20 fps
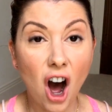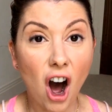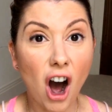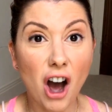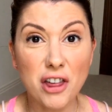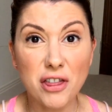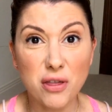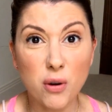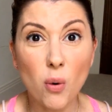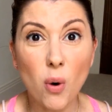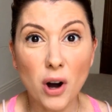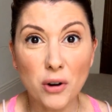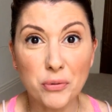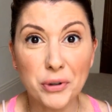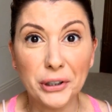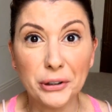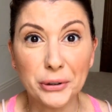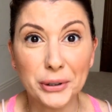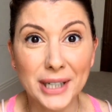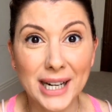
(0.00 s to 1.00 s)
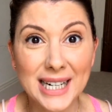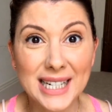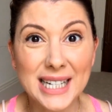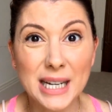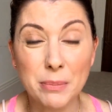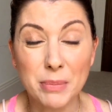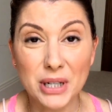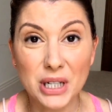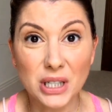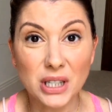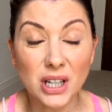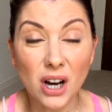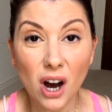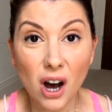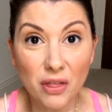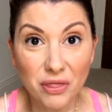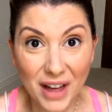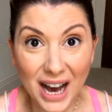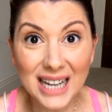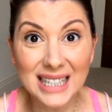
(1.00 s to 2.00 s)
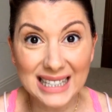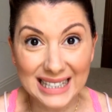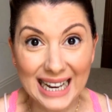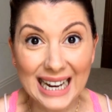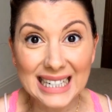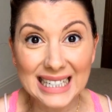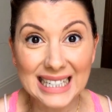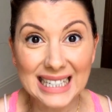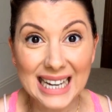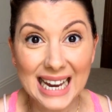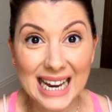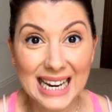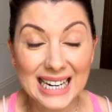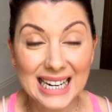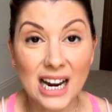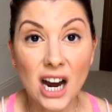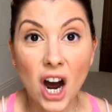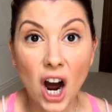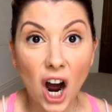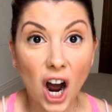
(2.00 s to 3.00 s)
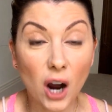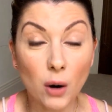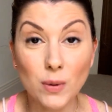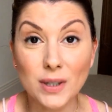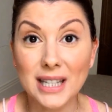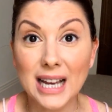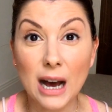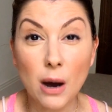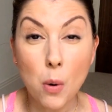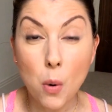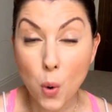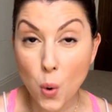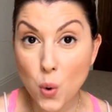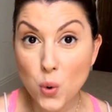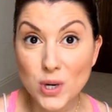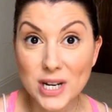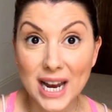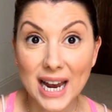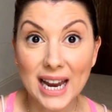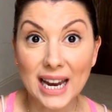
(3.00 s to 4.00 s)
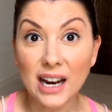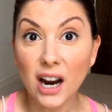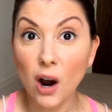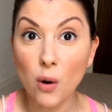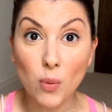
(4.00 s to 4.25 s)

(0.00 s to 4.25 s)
I thought I'd recreate it because that Saturday I was out all day,